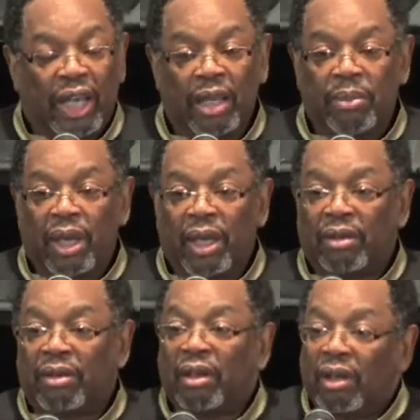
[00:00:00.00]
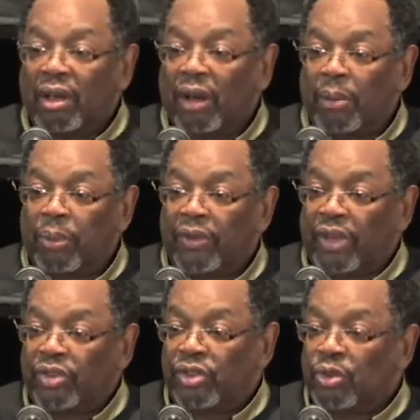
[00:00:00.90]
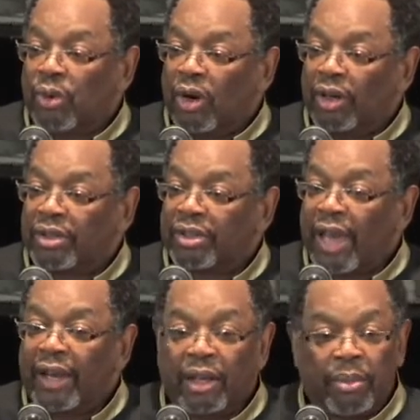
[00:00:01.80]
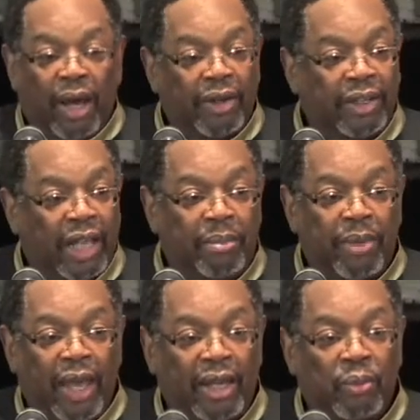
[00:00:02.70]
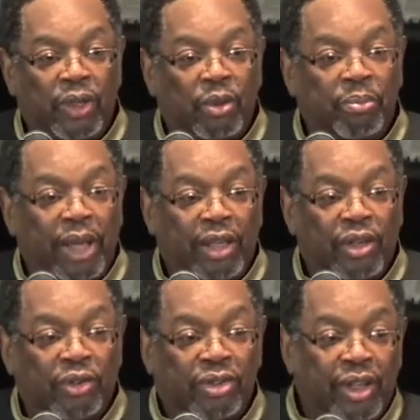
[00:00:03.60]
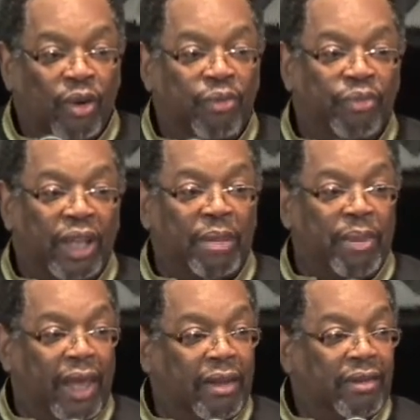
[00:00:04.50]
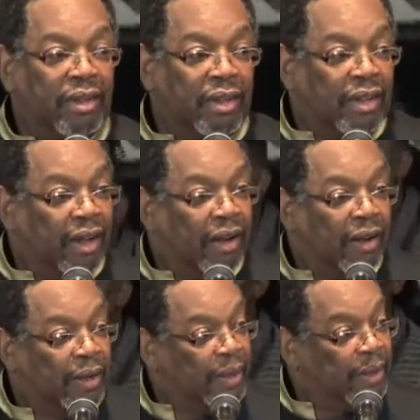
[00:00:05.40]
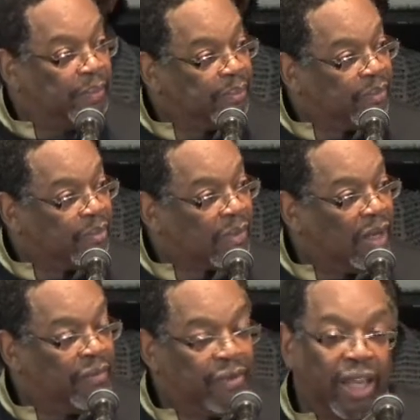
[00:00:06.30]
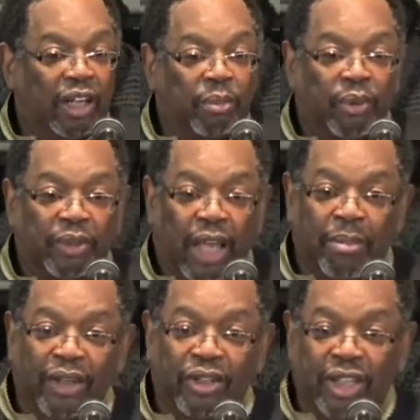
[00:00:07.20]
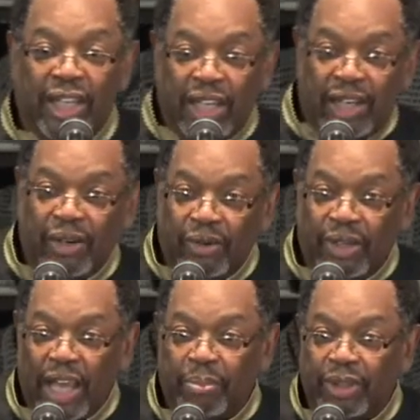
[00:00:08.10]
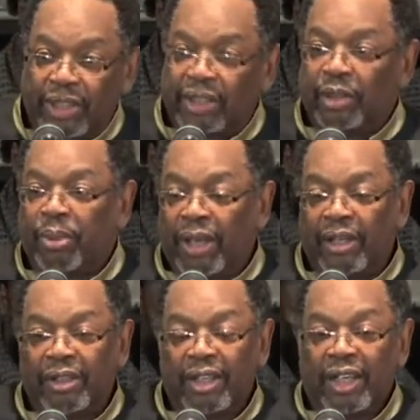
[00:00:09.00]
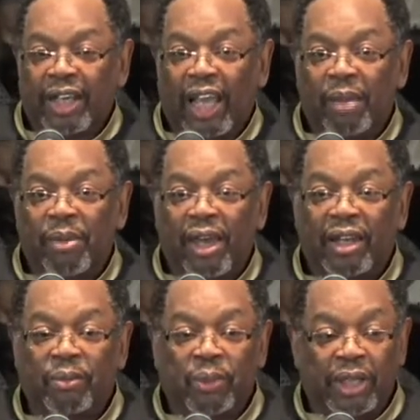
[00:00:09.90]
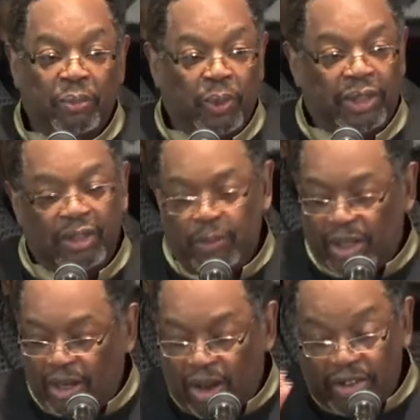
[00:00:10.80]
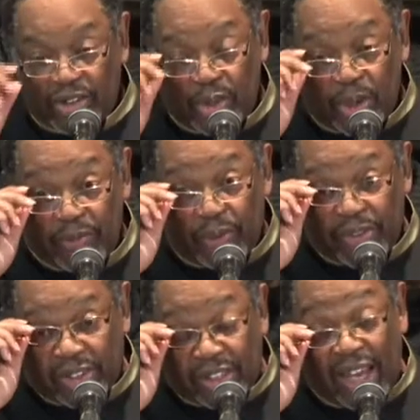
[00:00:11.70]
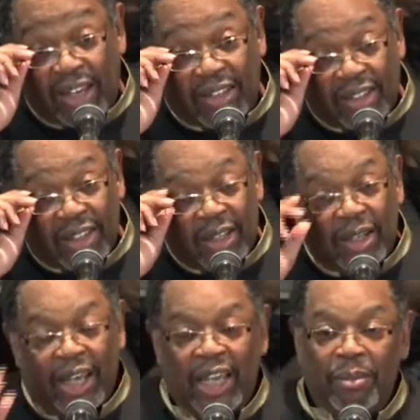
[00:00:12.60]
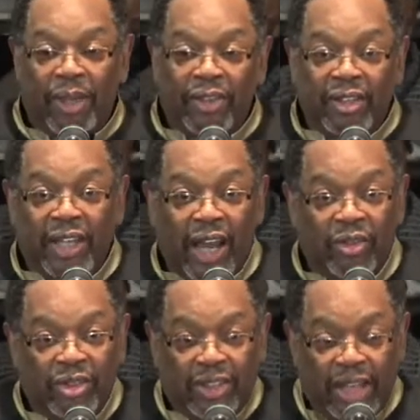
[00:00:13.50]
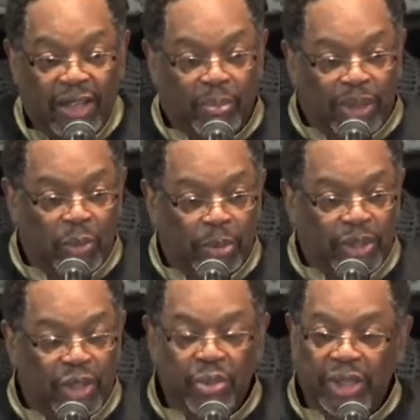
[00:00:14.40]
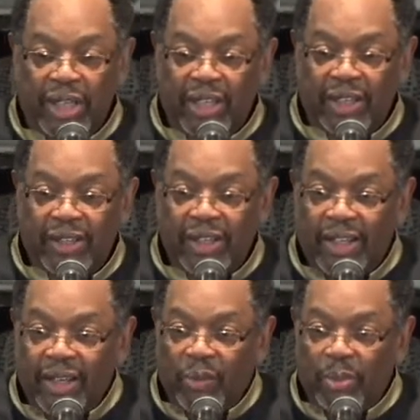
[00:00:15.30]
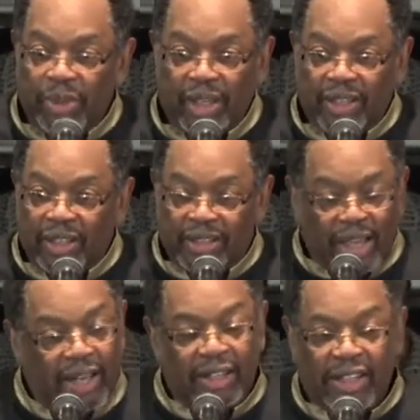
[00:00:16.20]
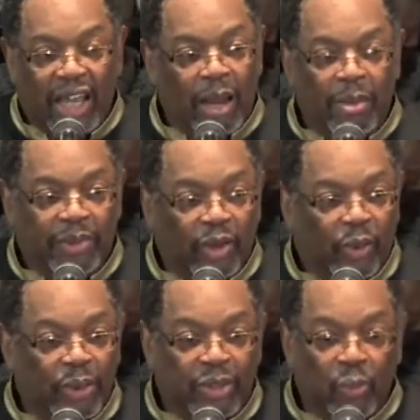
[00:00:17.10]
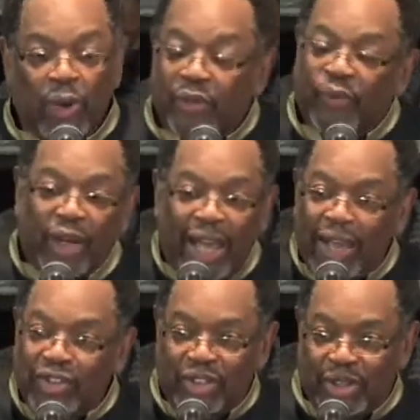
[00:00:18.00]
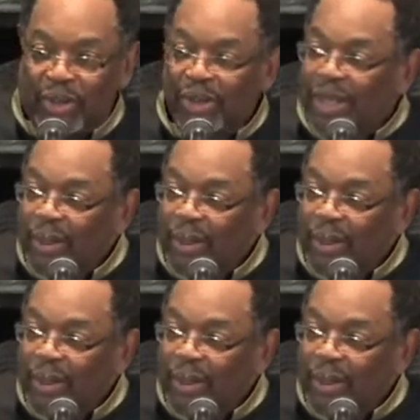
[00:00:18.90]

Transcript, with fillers: Amen. I pray that you are excited about it, amen, and will yeah. make yourself, amen, uh, available, amen, to hear and participate, amen, when what, what God is doing for the state, amen. The entire state will be tuning in. It will be an exciting time in the Lord. It's wonderful last year.